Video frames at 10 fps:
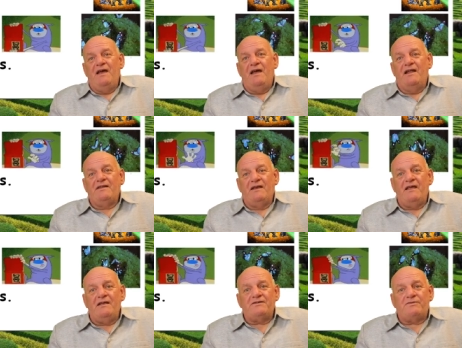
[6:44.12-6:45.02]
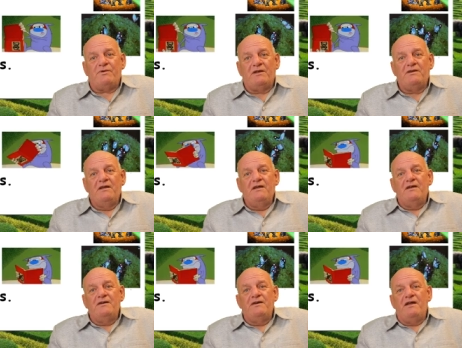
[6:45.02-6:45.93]
And the last one,
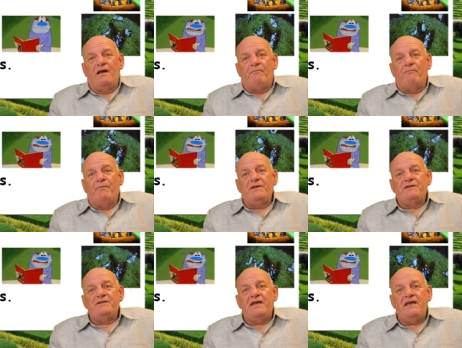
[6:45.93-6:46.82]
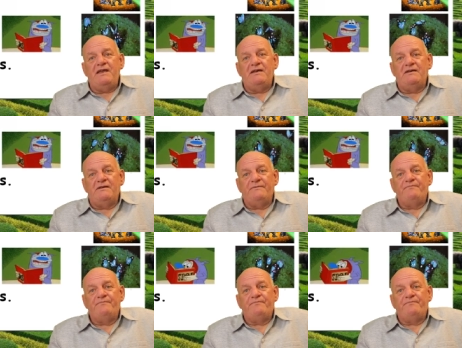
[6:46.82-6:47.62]
number 10.